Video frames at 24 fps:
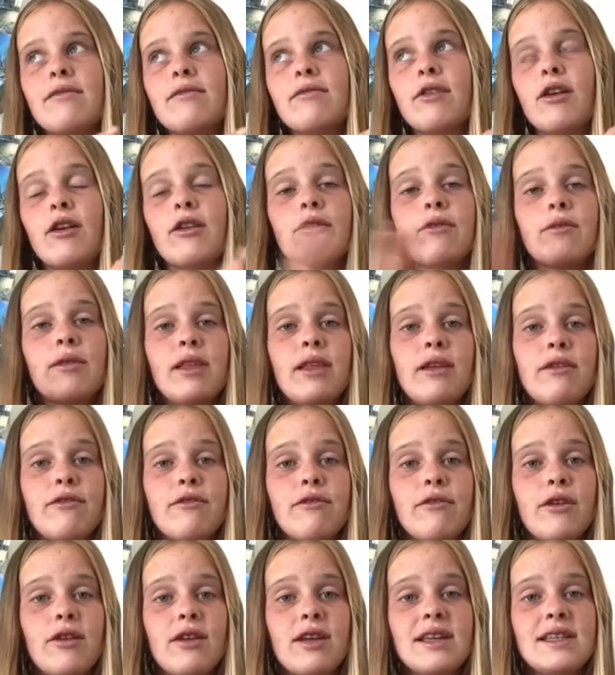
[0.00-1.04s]
of got a really
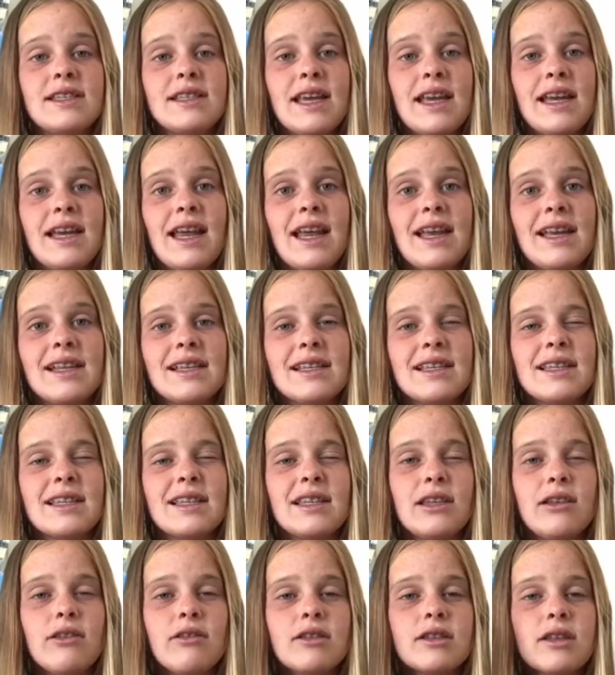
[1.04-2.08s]
fruity scent, and it
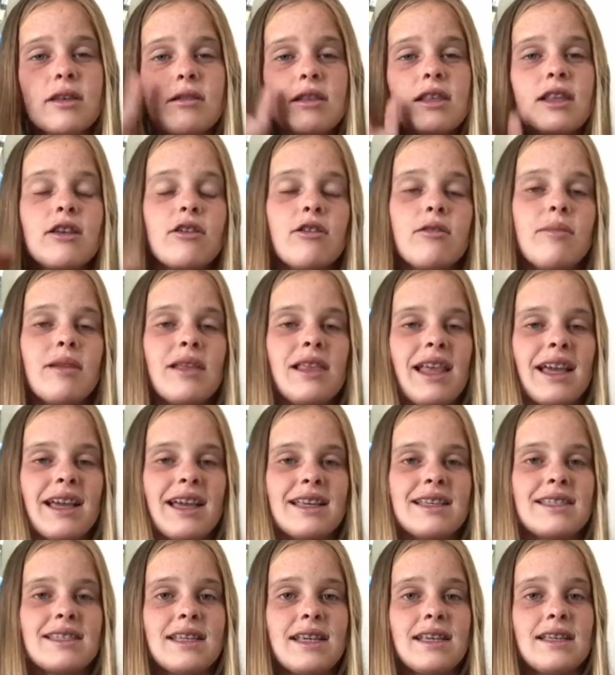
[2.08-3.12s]
looks a little bit
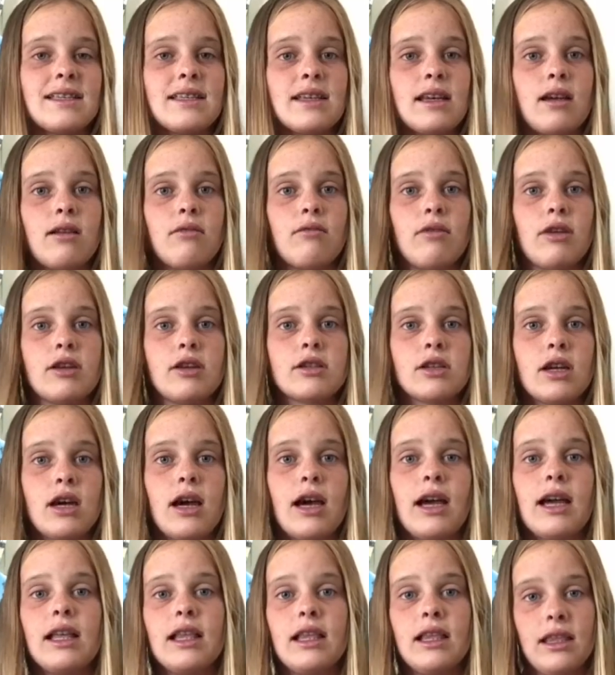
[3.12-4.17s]
like a sunset, which
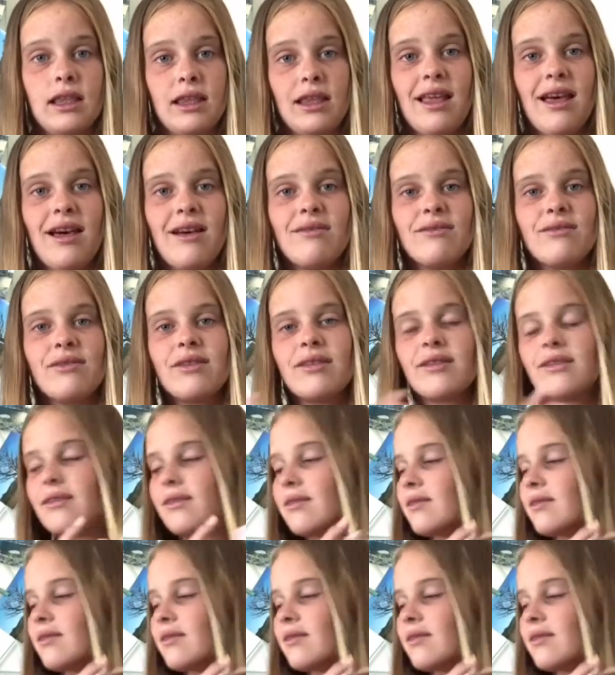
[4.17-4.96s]
I love.